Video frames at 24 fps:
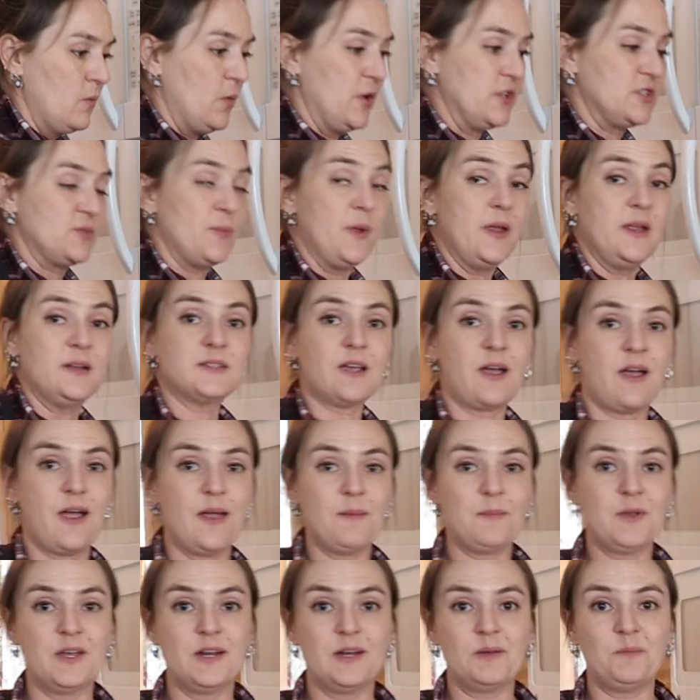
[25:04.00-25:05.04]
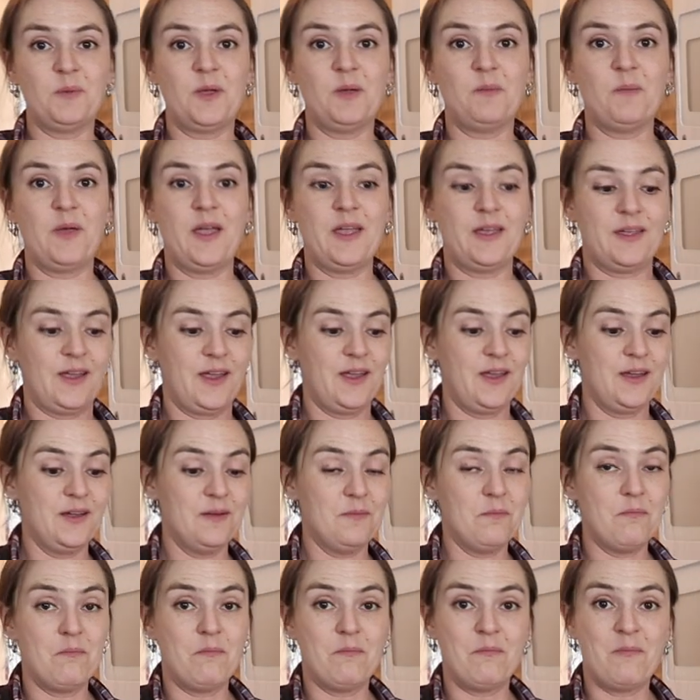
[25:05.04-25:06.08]
which means I'm gonna be
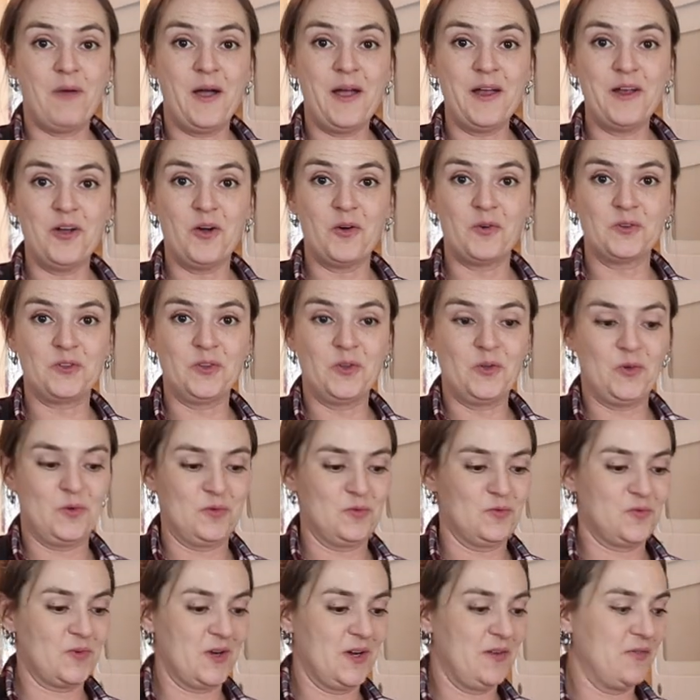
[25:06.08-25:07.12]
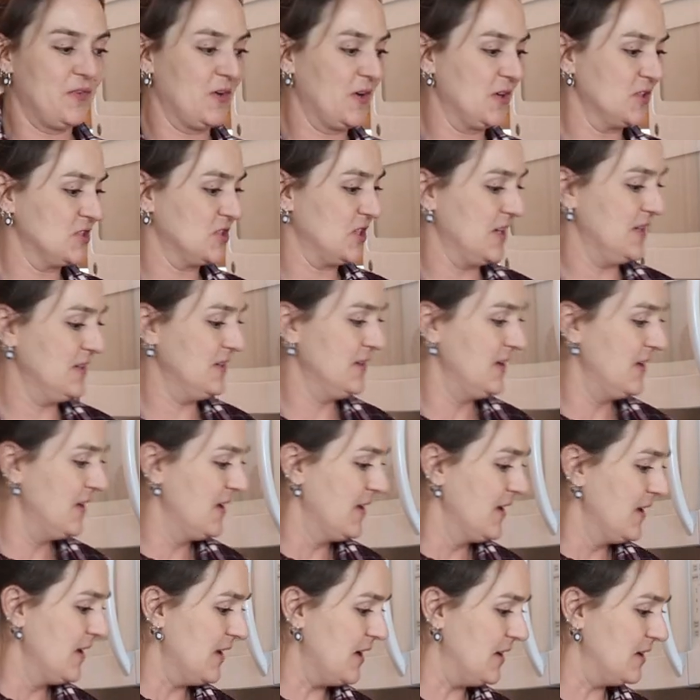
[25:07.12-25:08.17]
making my own gluten-free version
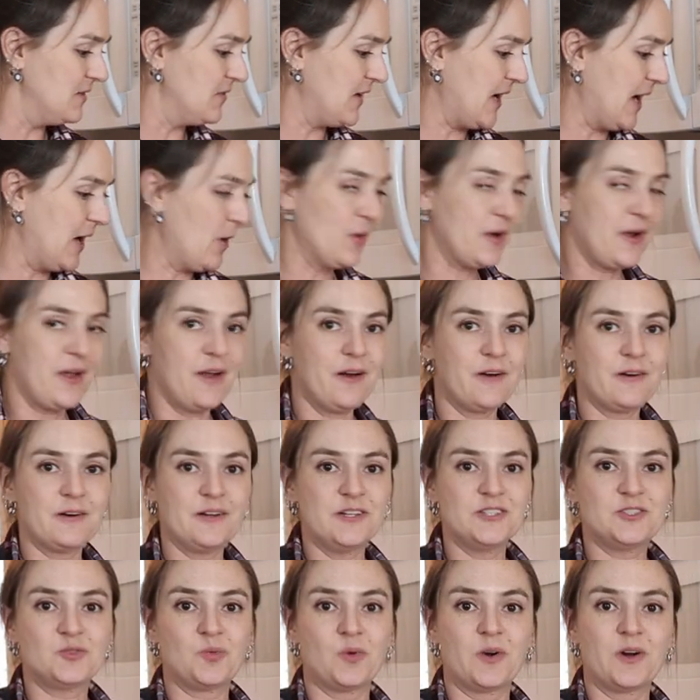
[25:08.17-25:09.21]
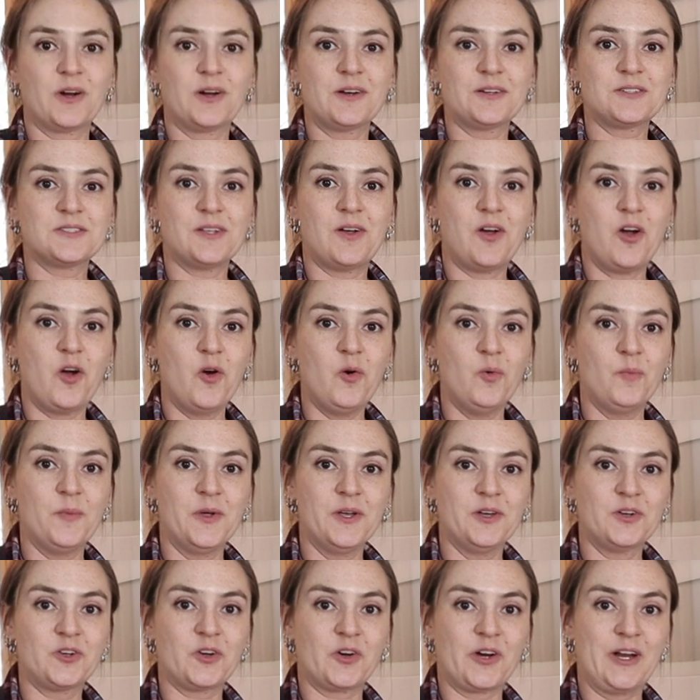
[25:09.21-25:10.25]
of Our Heritage Works
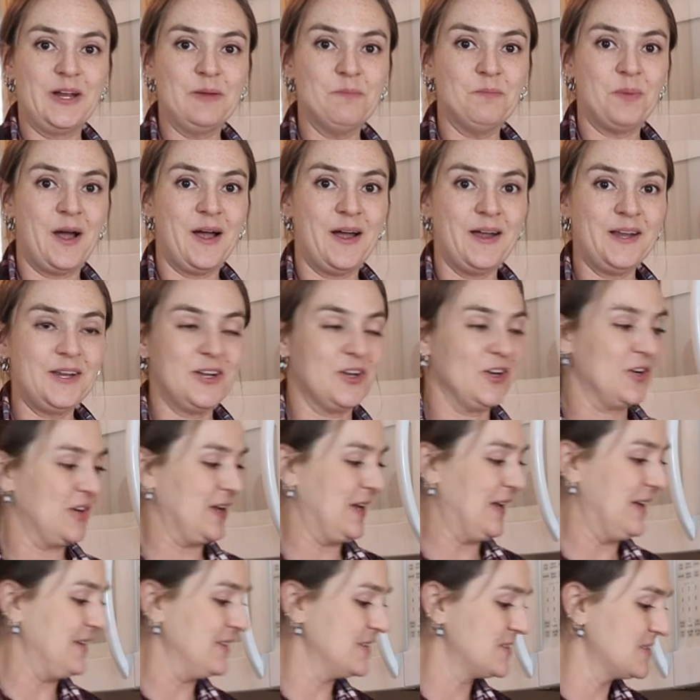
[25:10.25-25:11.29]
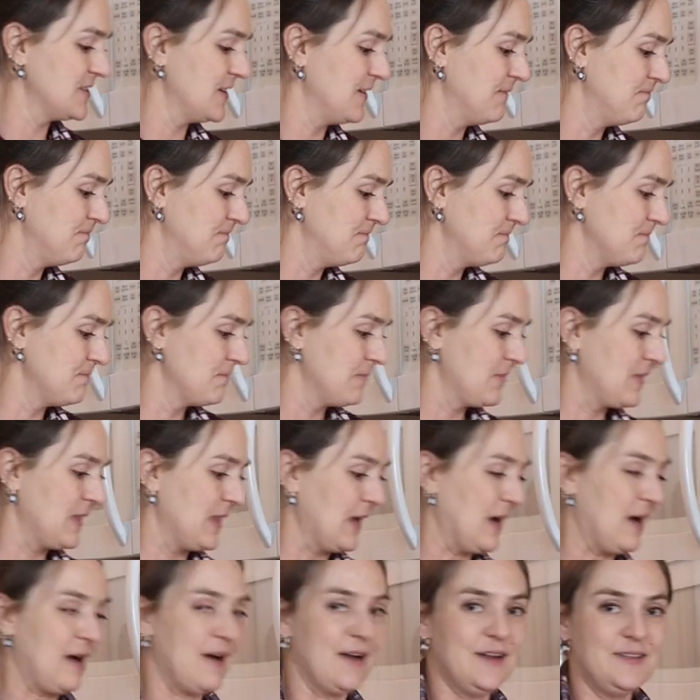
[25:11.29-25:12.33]
oatmeal cream pie cookies.
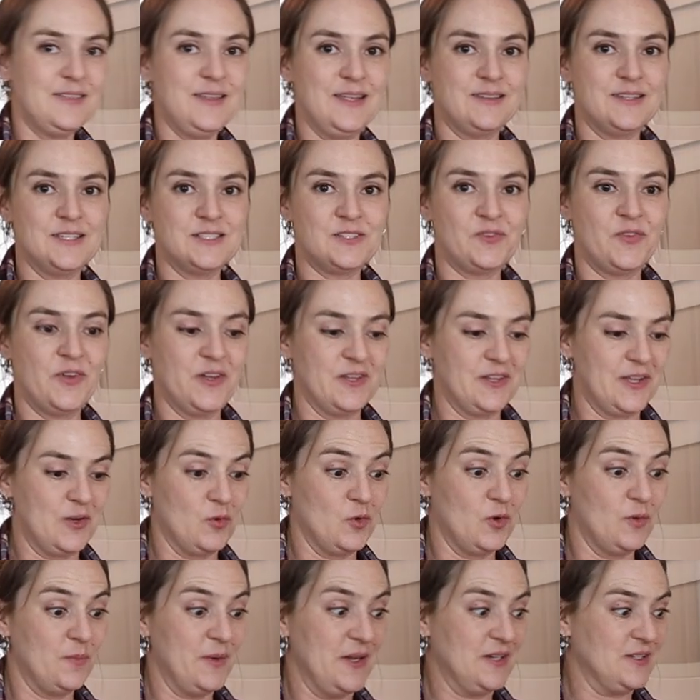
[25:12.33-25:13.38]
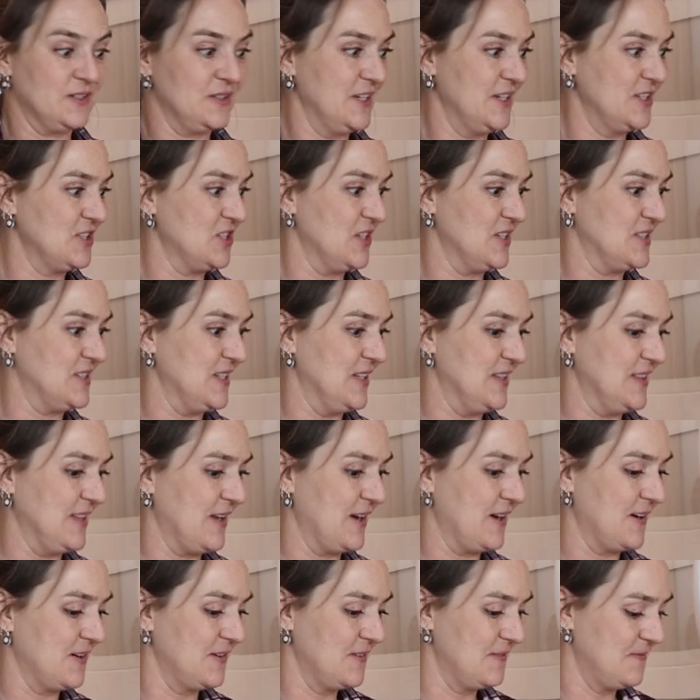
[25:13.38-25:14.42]
I think this filling will be delicious in
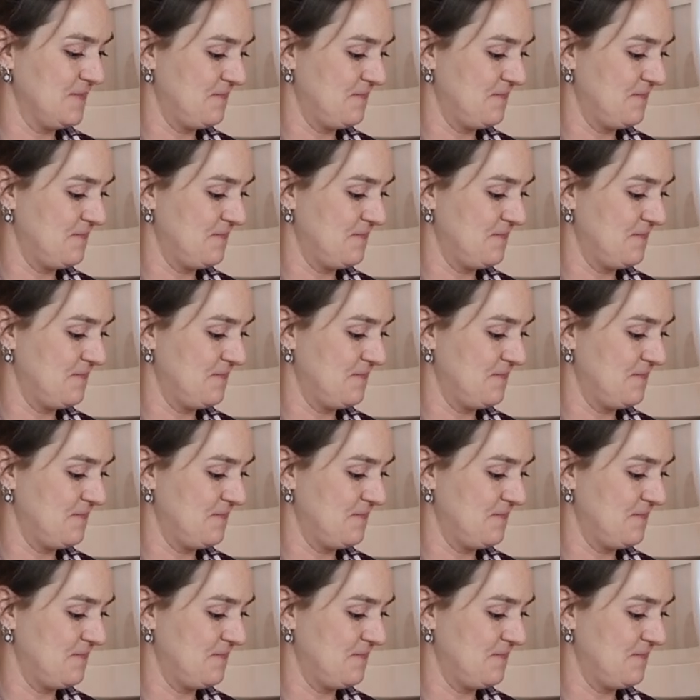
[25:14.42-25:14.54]
there.